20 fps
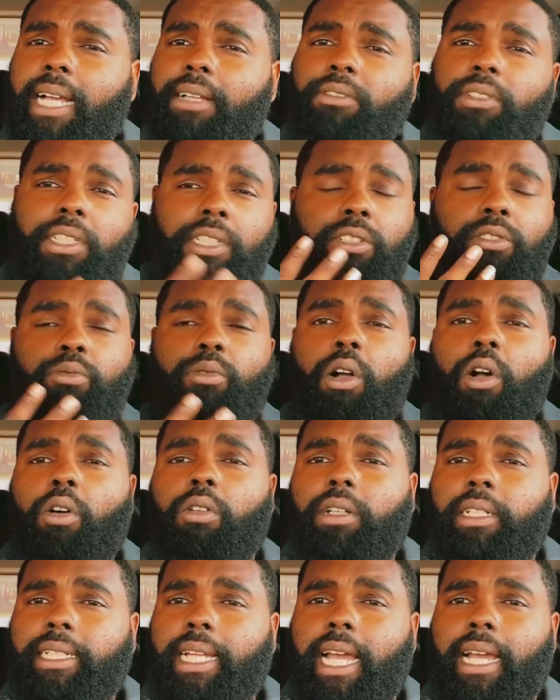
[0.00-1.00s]
It was just
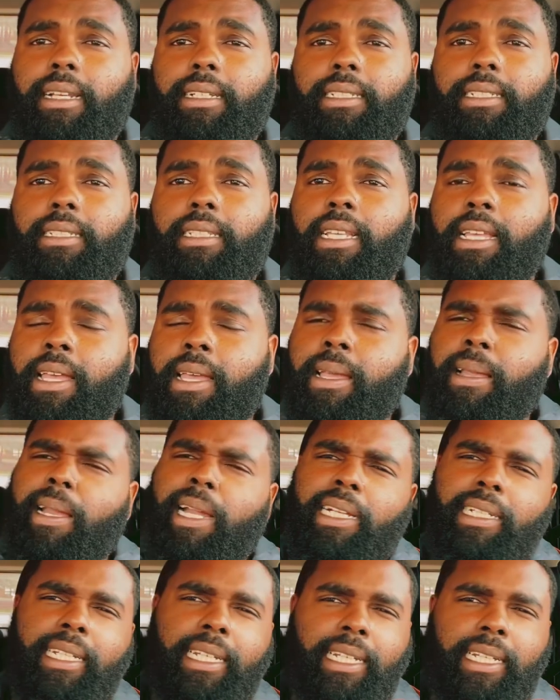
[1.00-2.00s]
rolling down his.
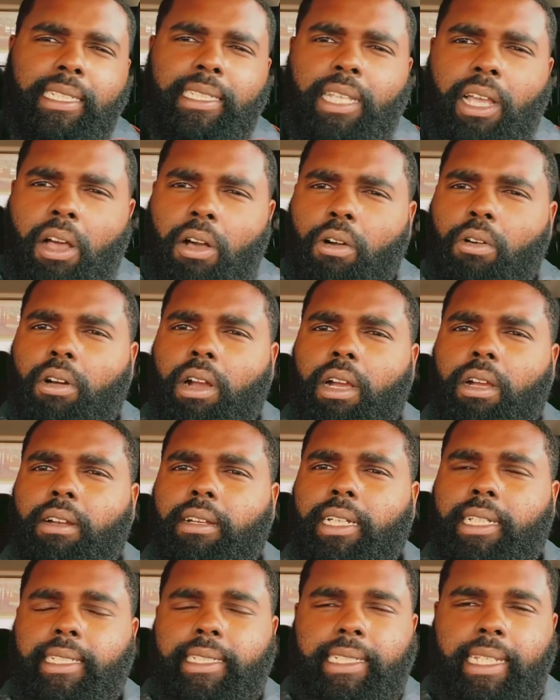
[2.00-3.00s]
And then he told her,
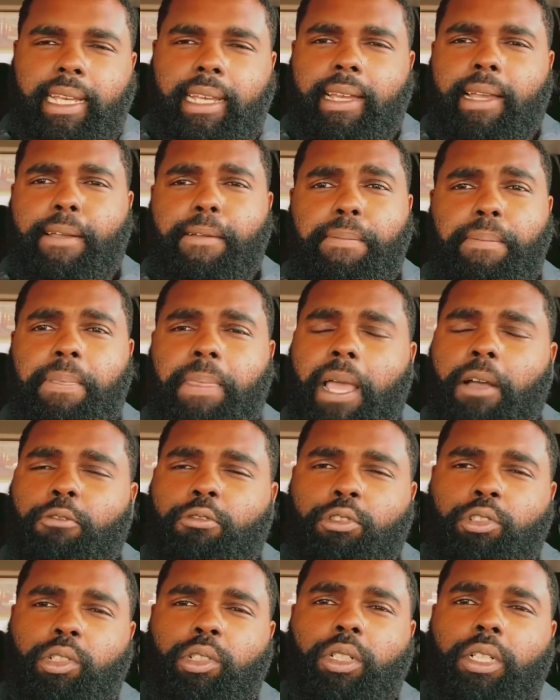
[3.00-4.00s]
he said, "I
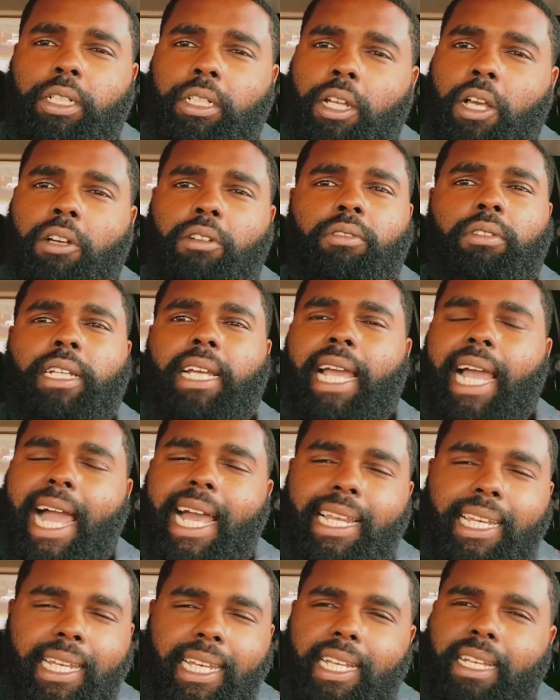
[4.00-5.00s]
want you to know that I
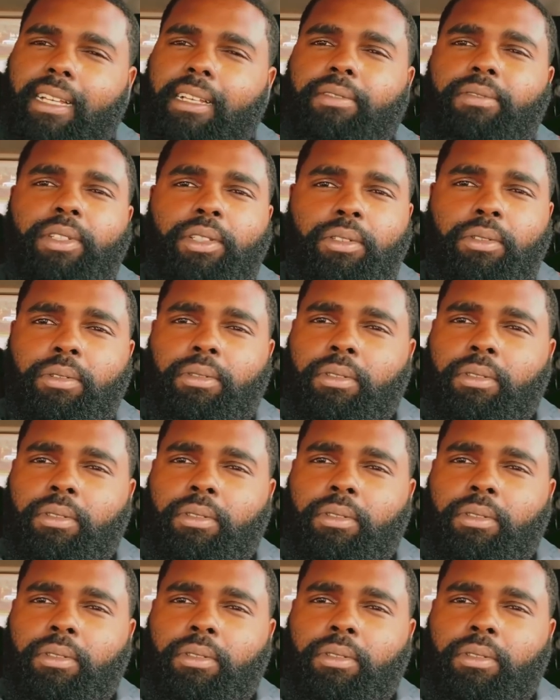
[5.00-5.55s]
love you.